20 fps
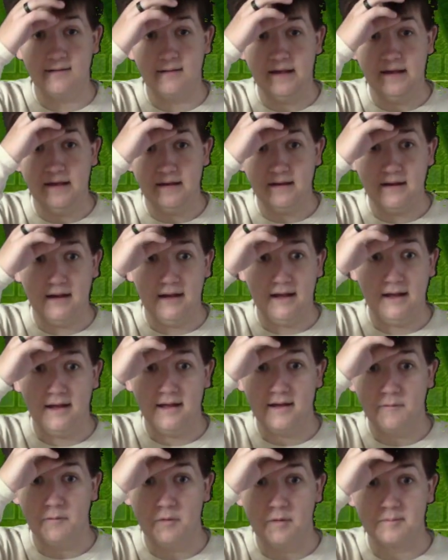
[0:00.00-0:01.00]
Like
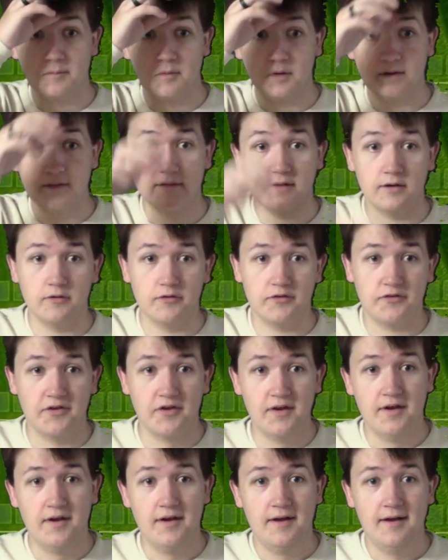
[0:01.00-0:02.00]
at one point there's
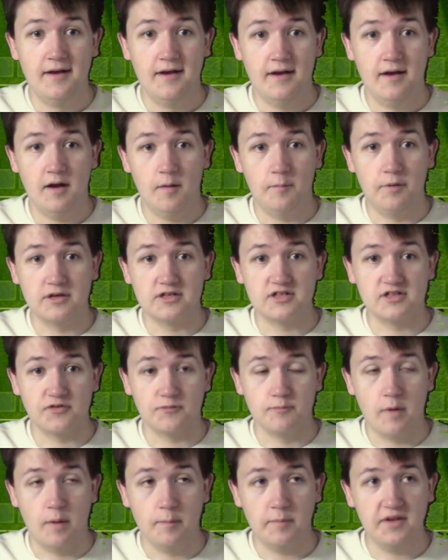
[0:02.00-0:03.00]
a bunch of
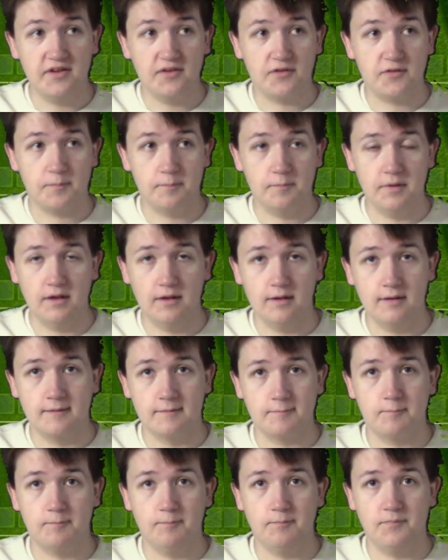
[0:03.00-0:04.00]
mummies
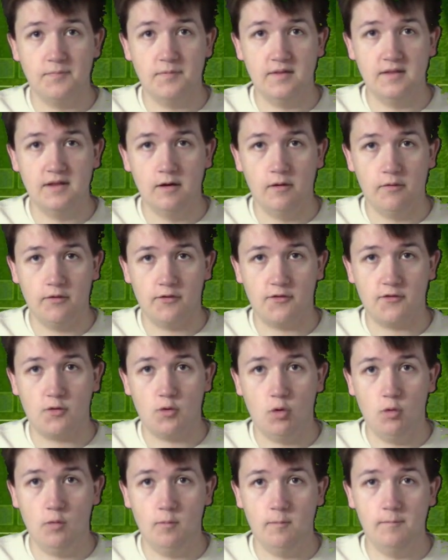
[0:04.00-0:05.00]
being, the
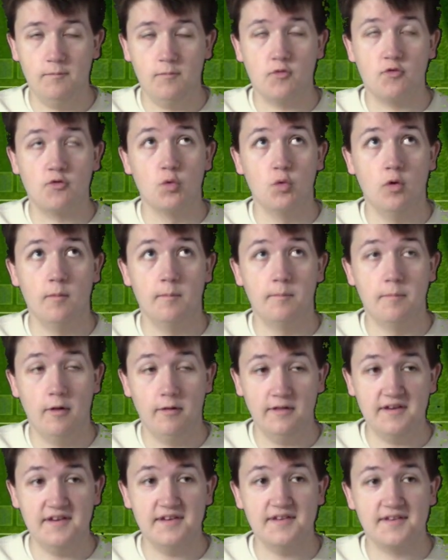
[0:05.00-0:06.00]
school
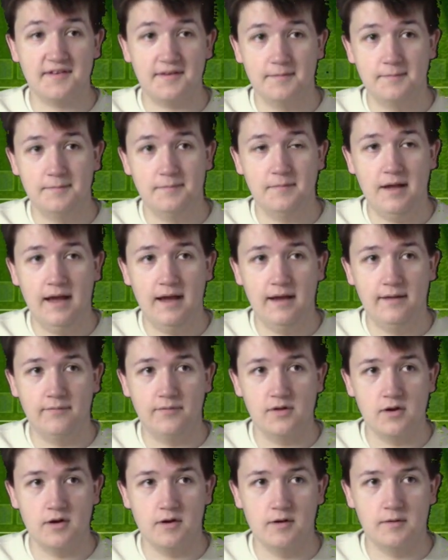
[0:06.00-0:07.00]
bullies, and
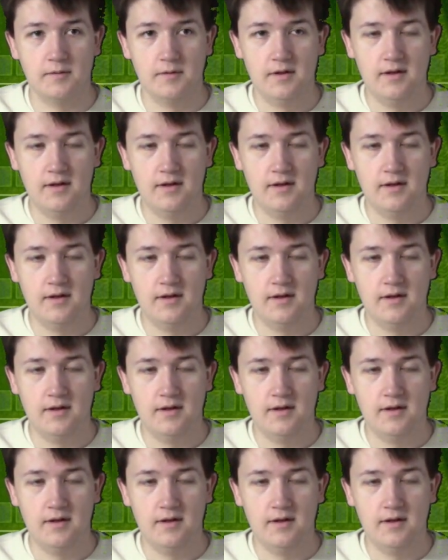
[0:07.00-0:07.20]
they're